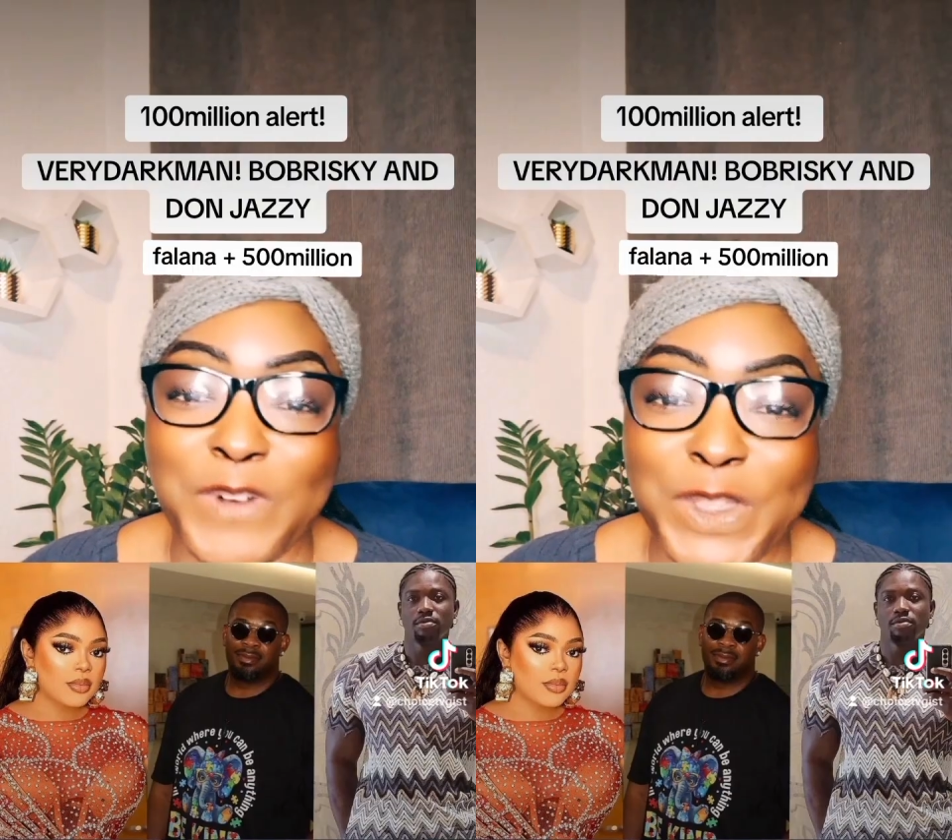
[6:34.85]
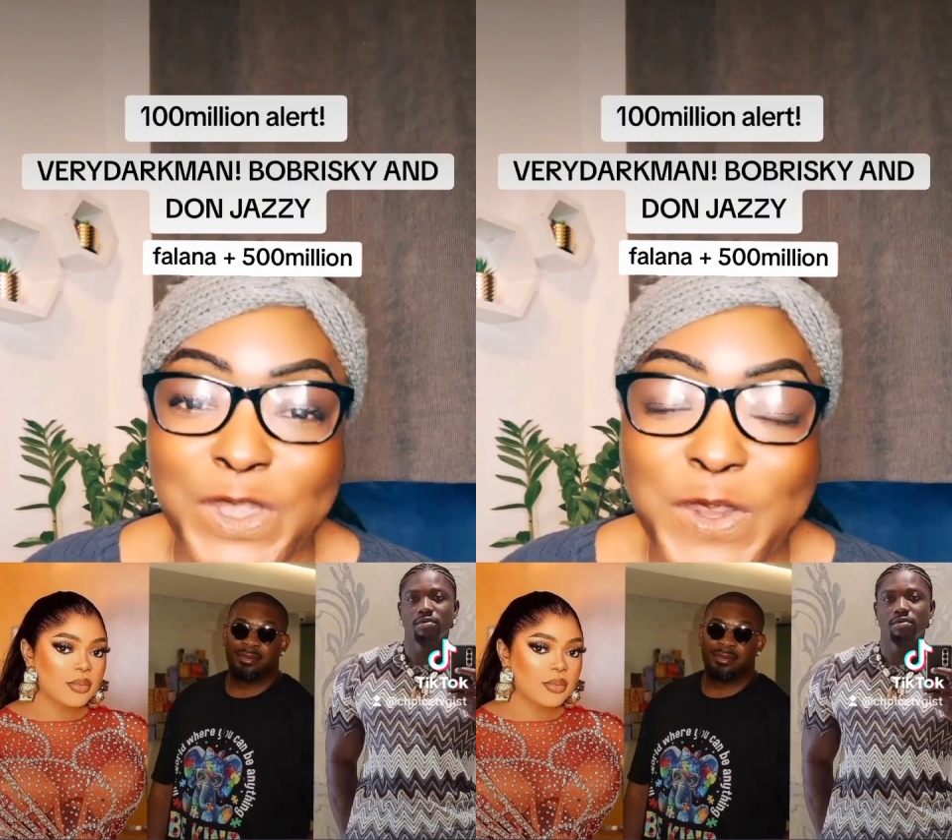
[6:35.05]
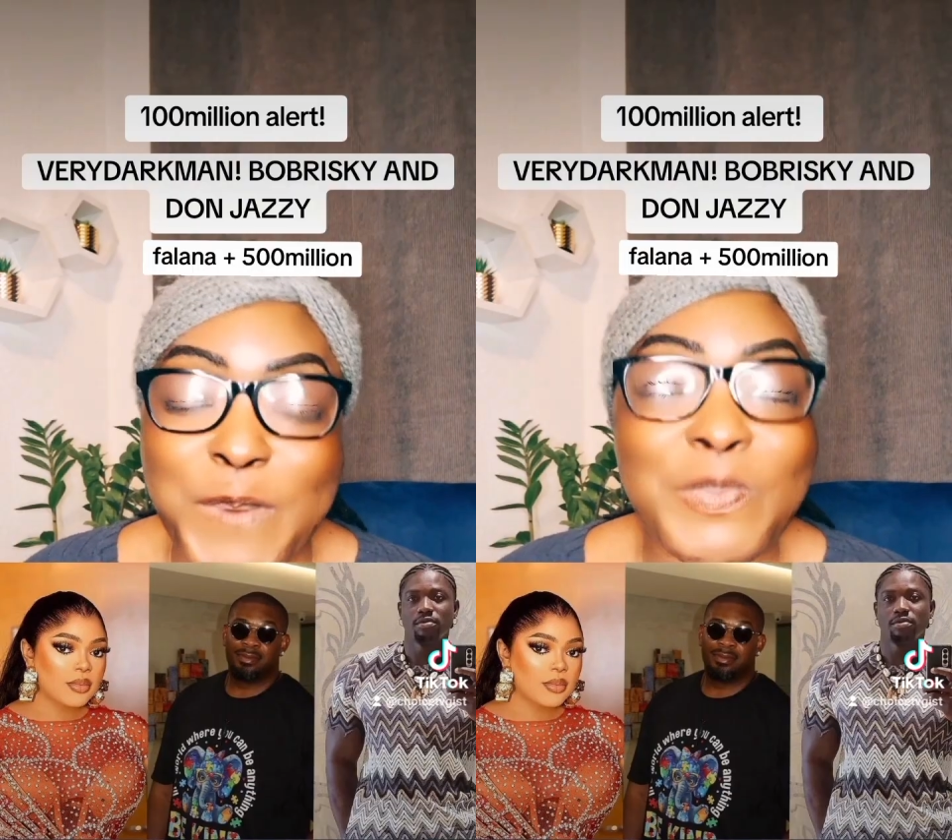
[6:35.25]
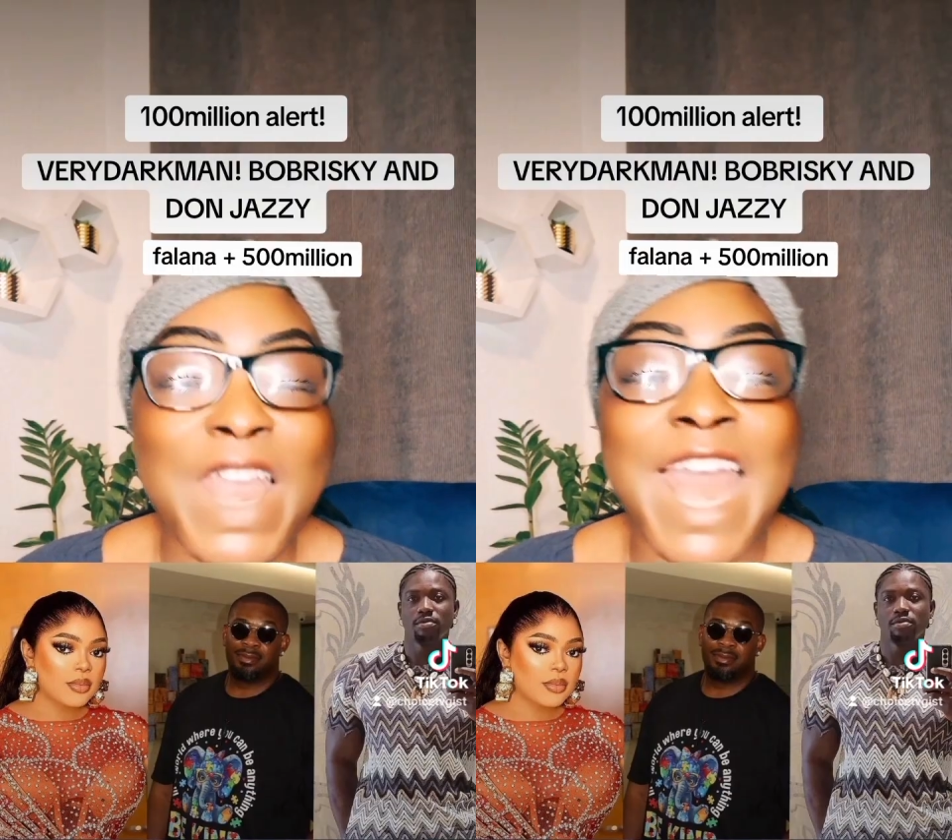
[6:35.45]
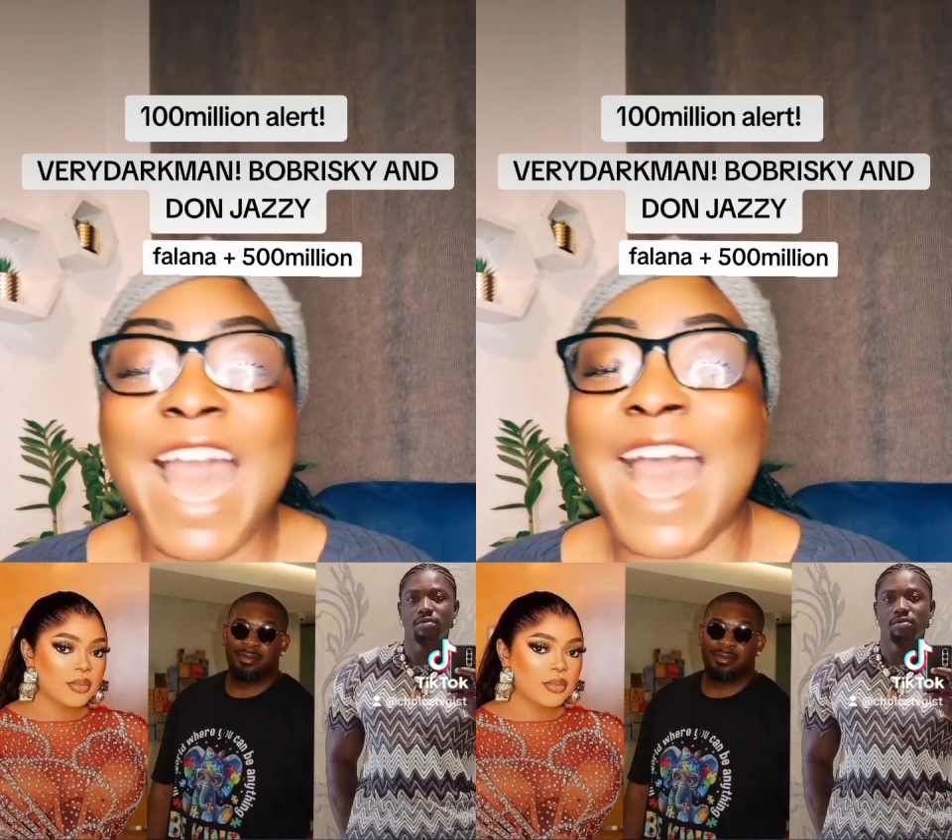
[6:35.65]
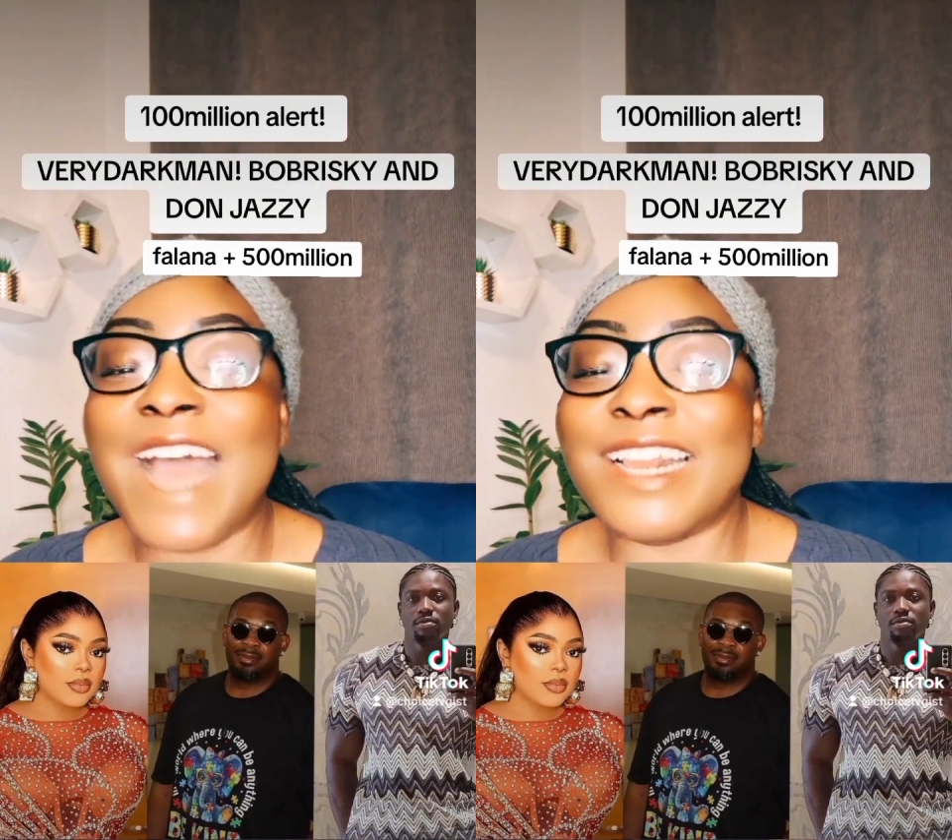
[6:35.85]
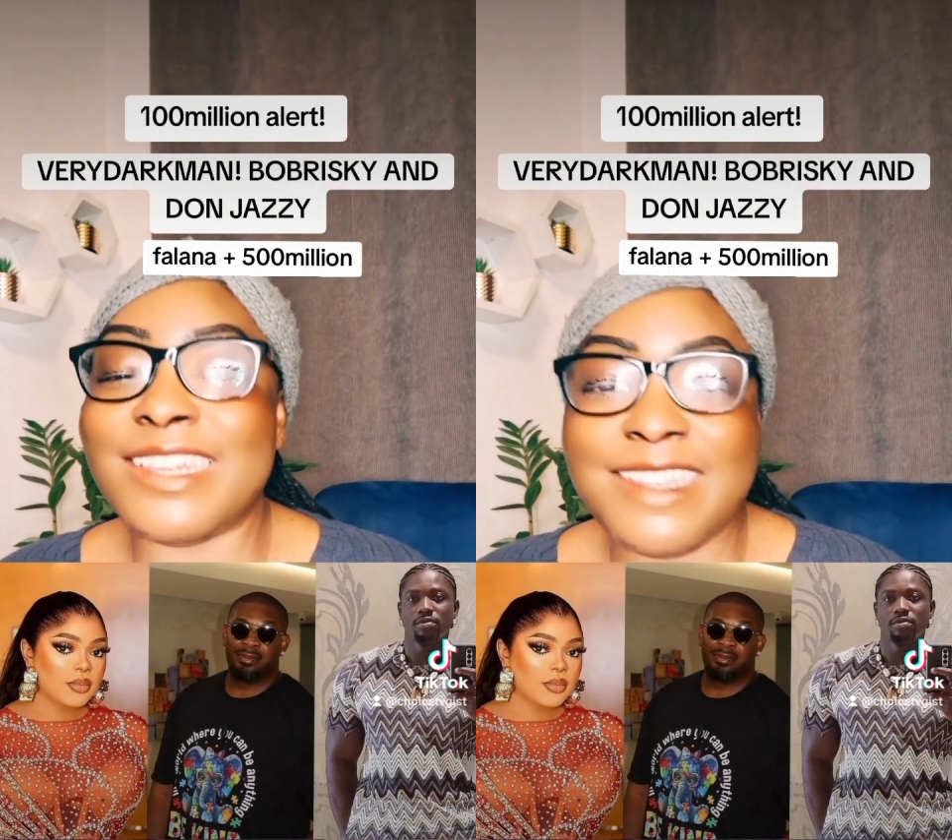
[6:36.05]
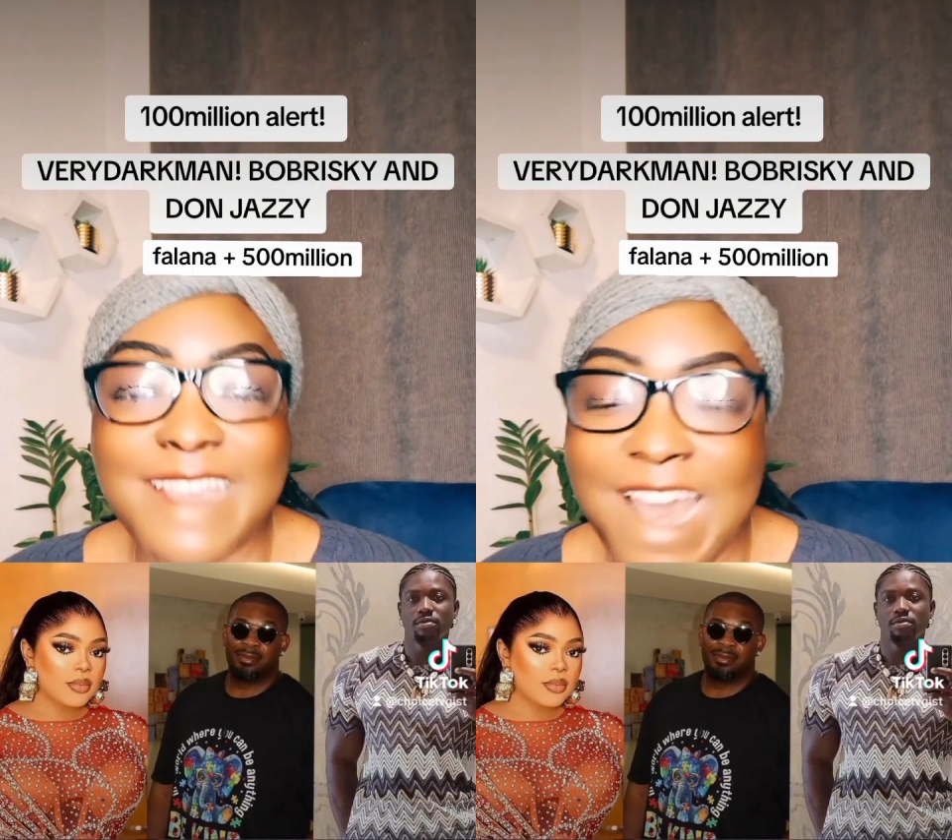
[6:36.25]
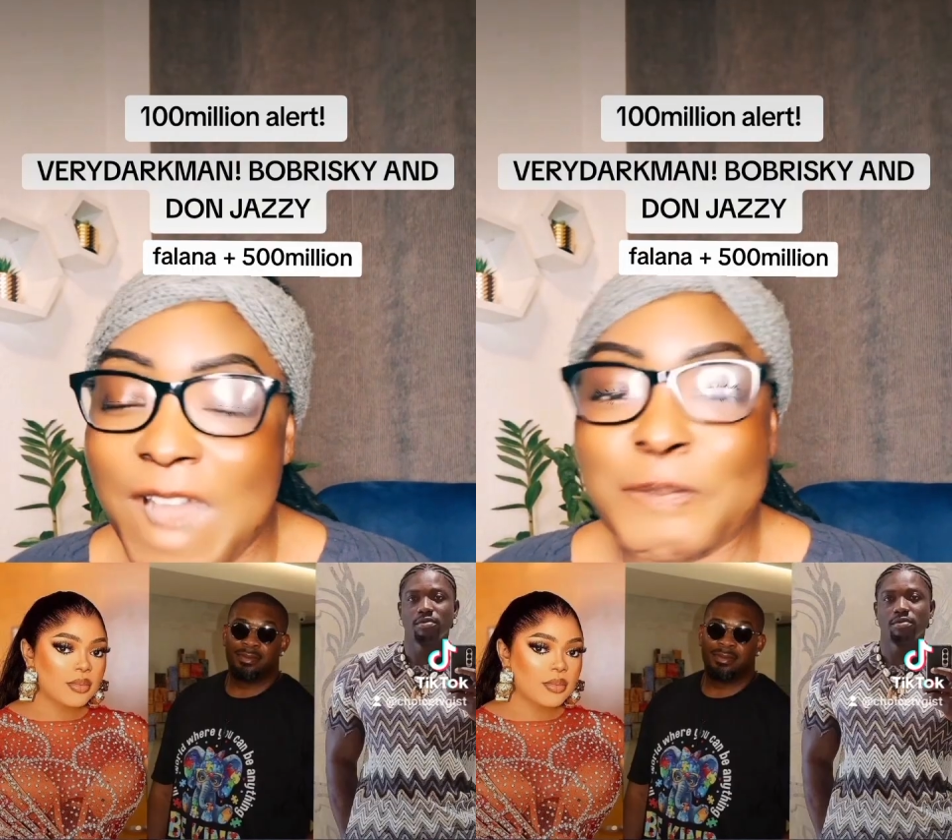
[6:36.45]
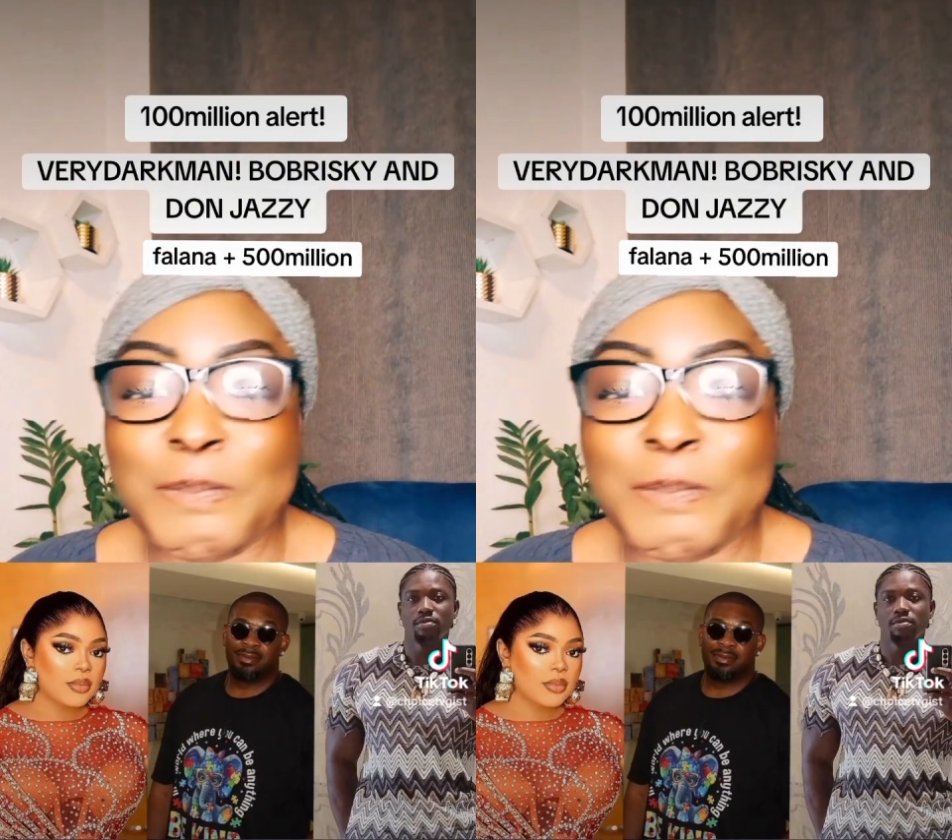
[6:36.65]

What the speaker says: for you." And yeah.